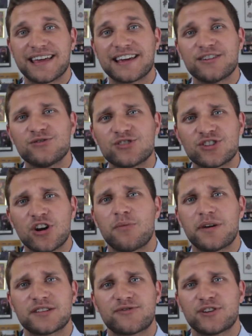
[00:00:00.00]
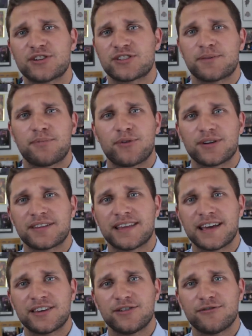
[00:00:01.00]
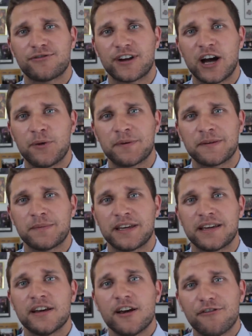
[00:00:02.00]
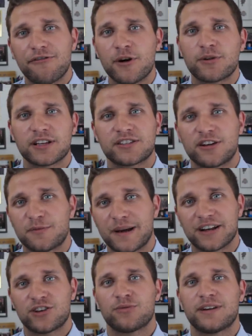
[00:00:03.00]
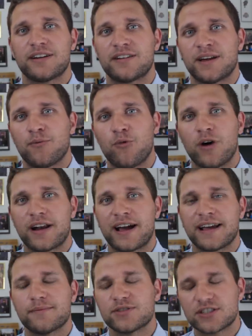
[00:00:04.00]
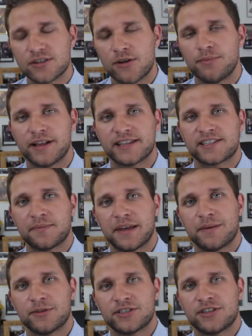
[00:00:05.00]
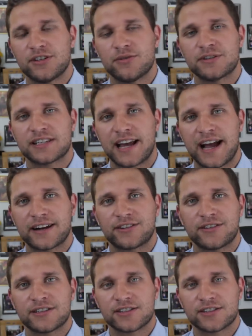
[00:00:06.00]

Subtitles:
Thank you so much for your support. Thank you for helping me focus on my career and what I am so blessed to be able to do as an actor,